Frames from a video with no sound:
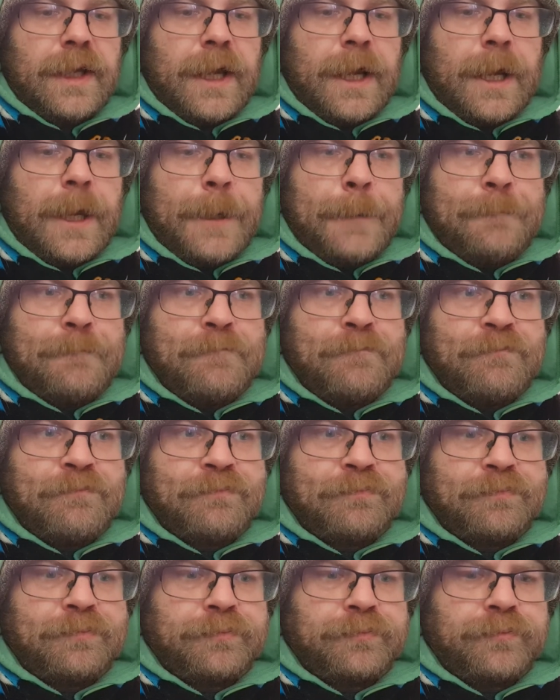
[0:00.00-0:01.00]

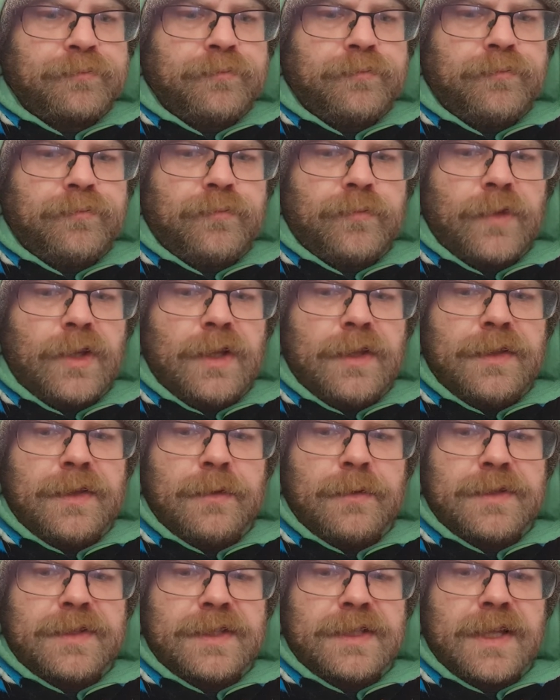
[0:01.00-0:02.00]

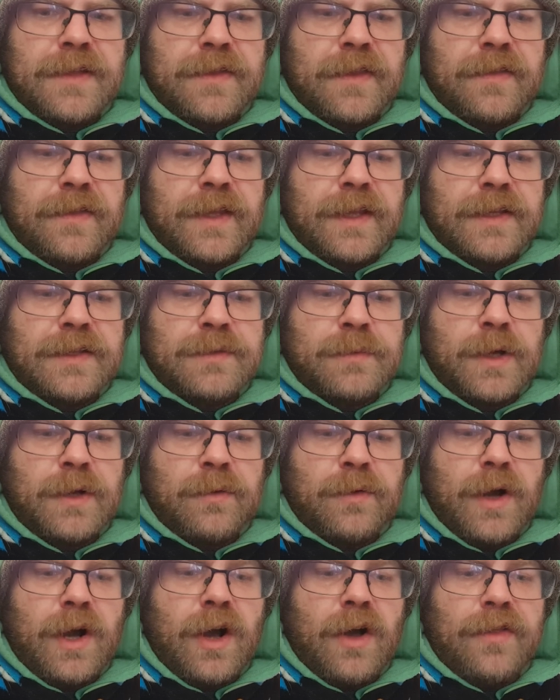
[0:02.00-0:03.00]
There was another thing as
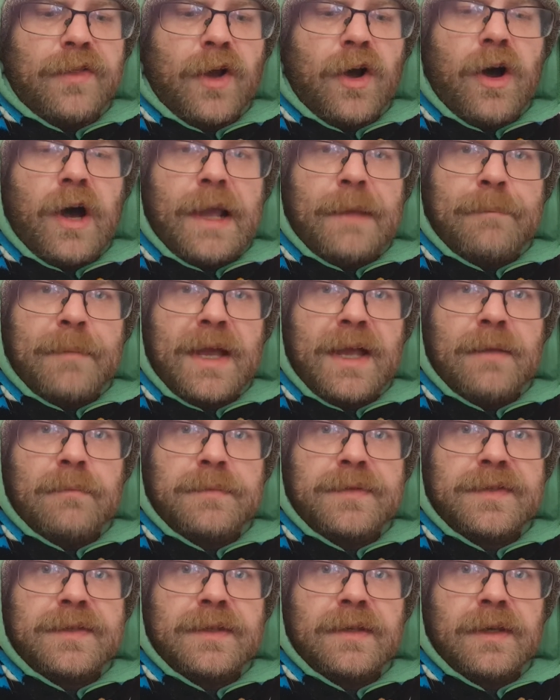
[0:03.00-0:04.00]
well. Oh, the height
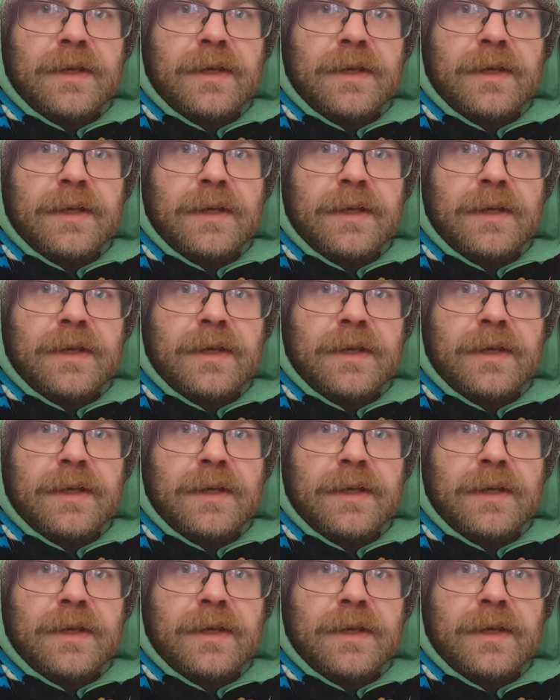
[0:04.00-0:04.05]
maps.